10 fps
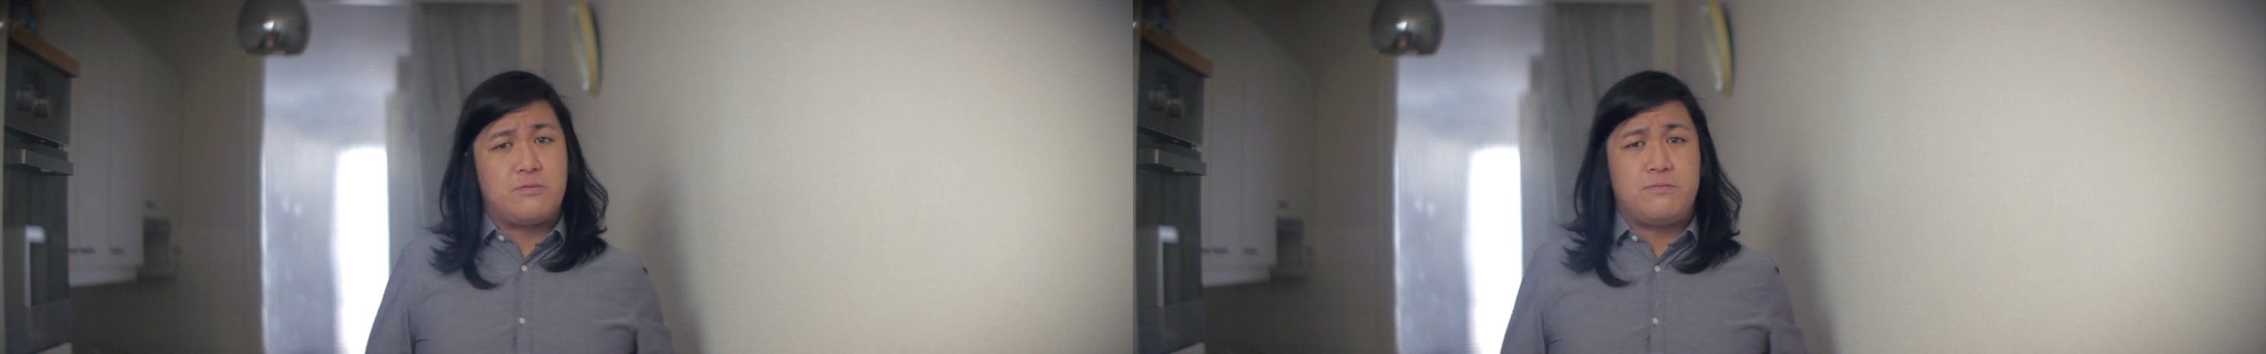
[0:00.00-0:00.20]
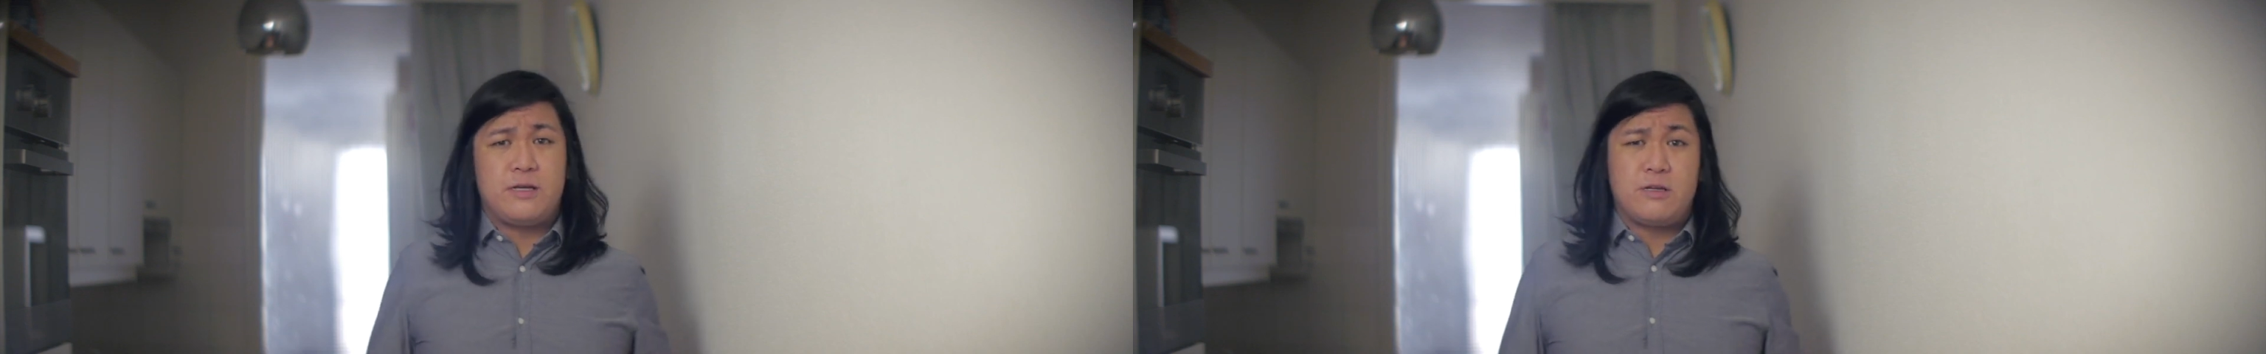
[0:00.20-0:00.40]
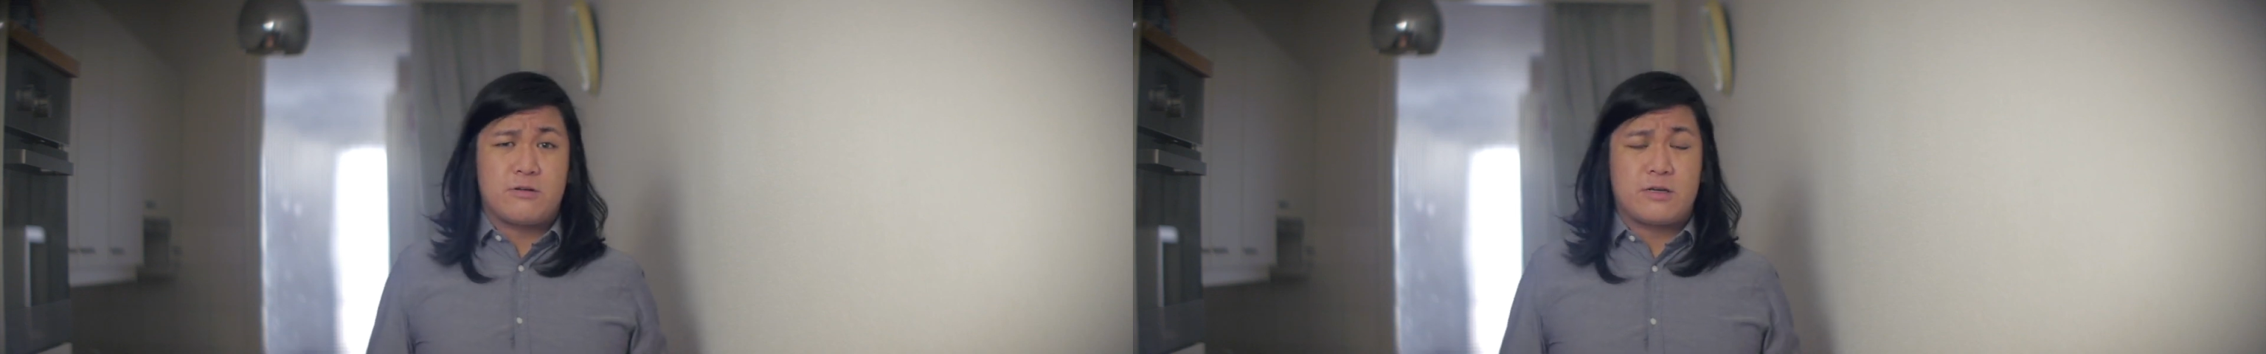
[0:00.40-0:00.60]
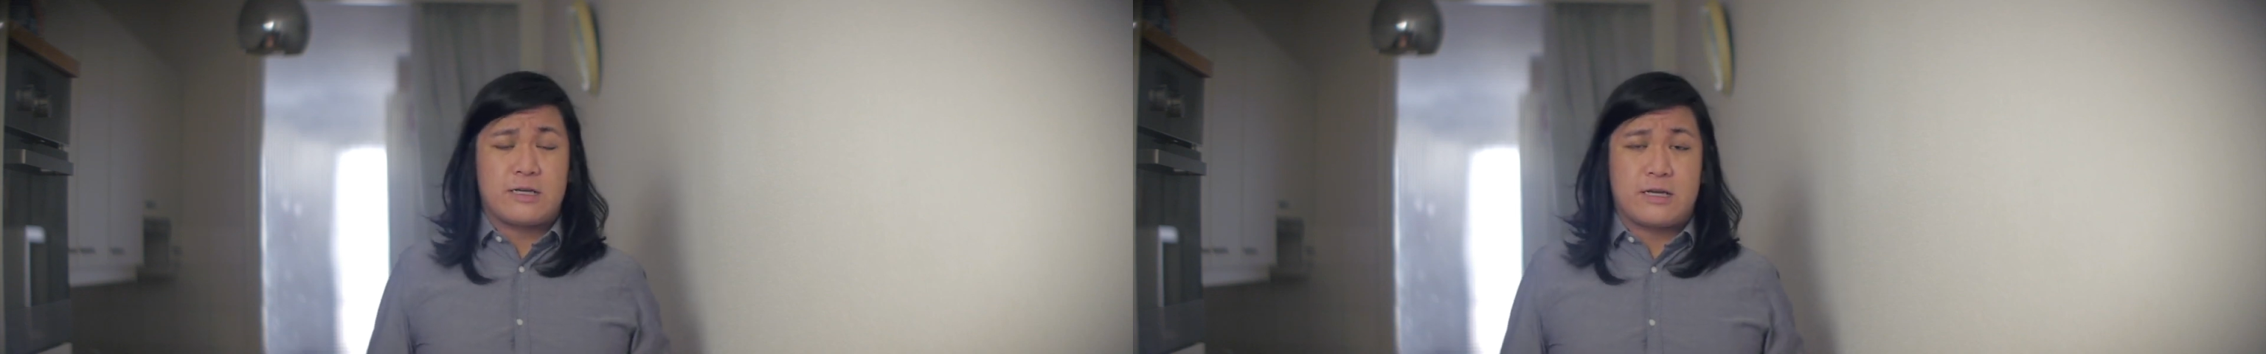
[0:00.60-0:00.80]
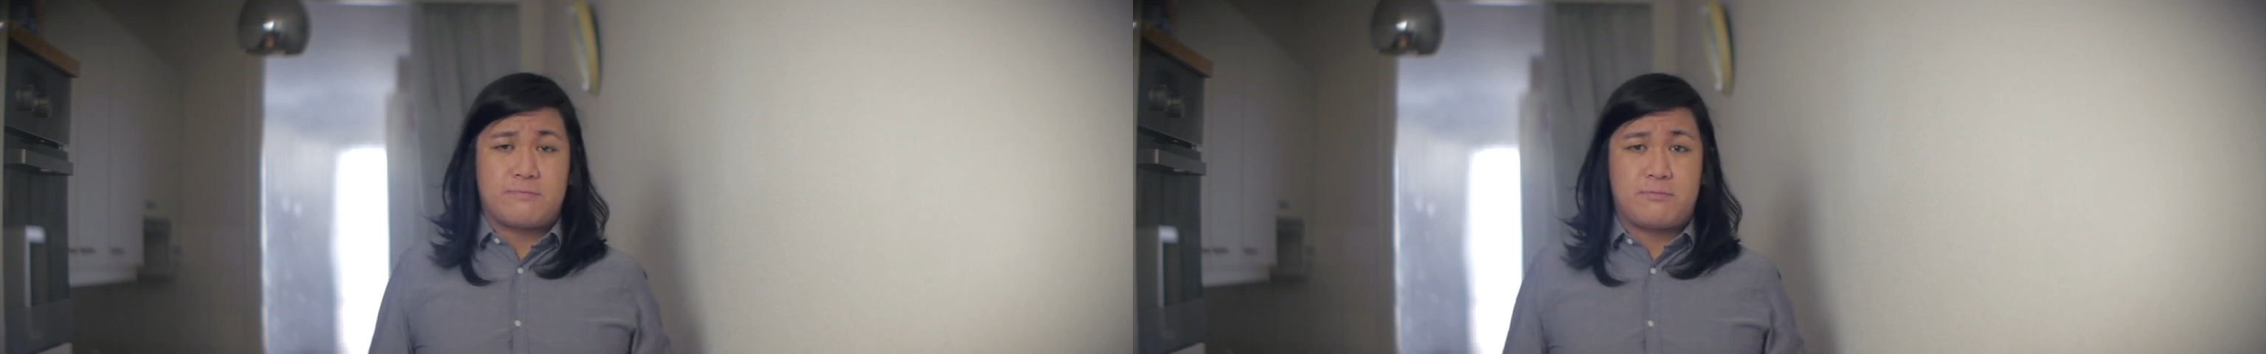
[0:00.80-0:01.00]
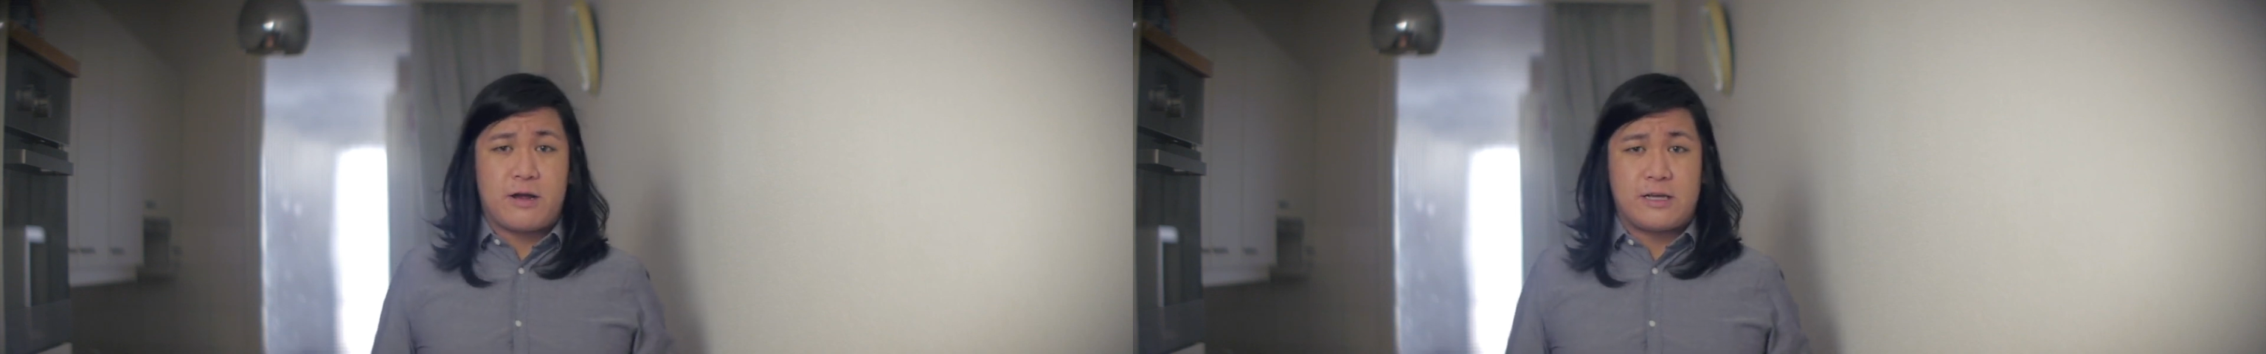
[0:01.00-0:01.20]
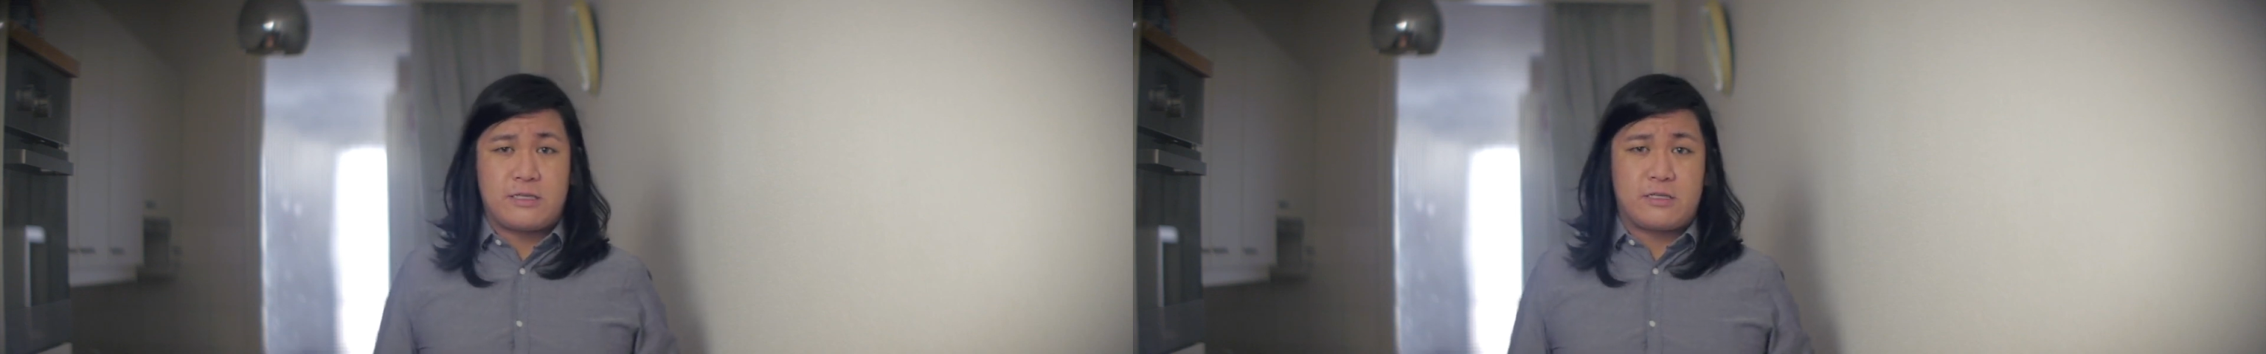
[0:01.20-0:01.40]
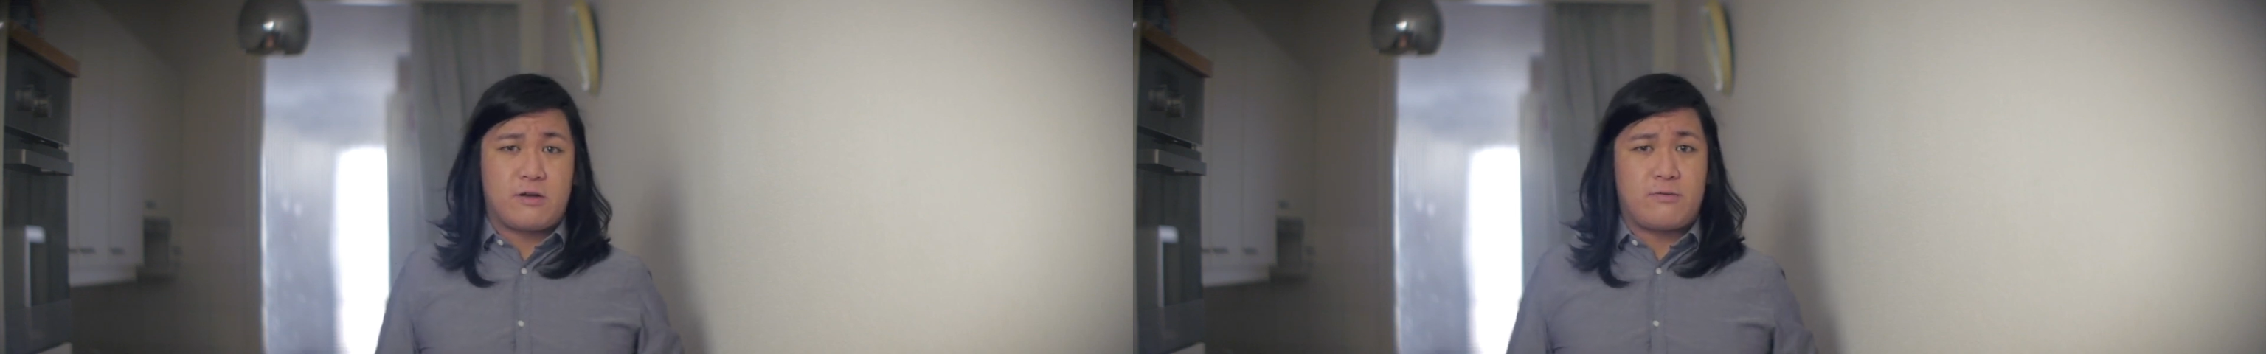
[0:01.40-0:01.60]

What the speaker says: you'll be looking at prices